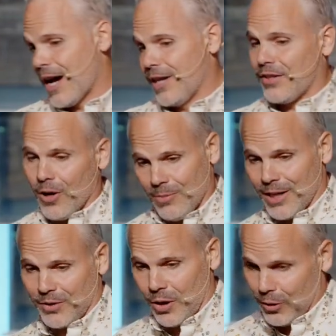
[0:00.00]
I tell
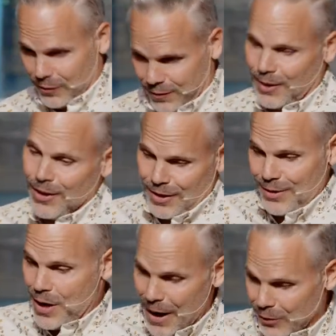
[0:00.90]
myself,
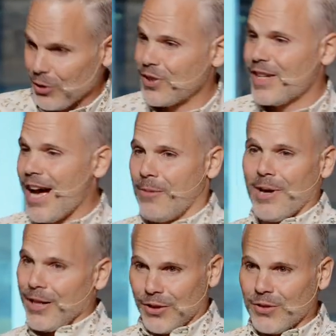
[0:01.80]
never stop,
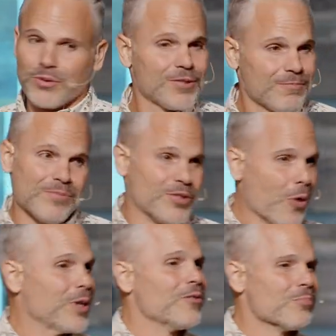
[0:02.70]
I just
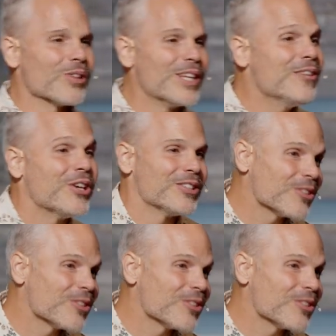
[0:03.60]
don't even believe it.